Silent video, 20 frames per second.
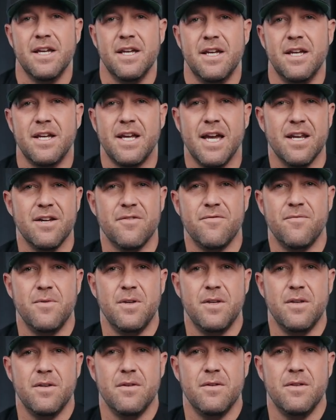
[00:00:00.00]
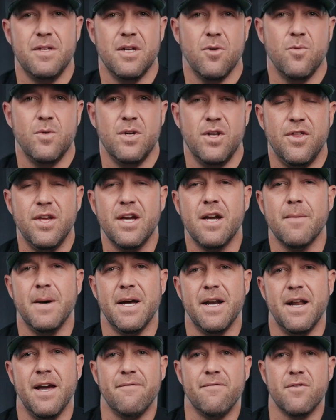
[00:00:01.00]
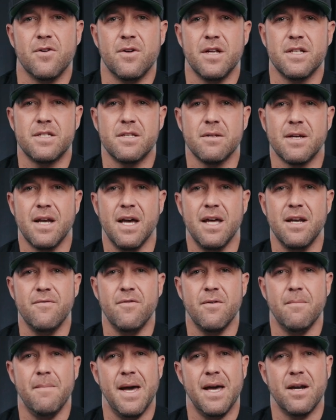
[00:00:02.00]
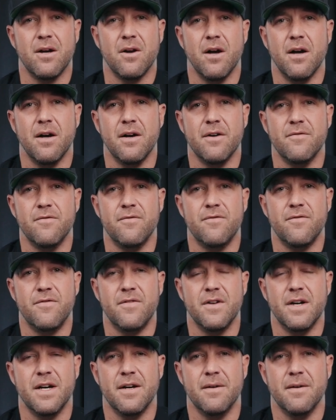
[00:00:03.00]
it kind of, you know, when you think about effort, it's a kind of a matter of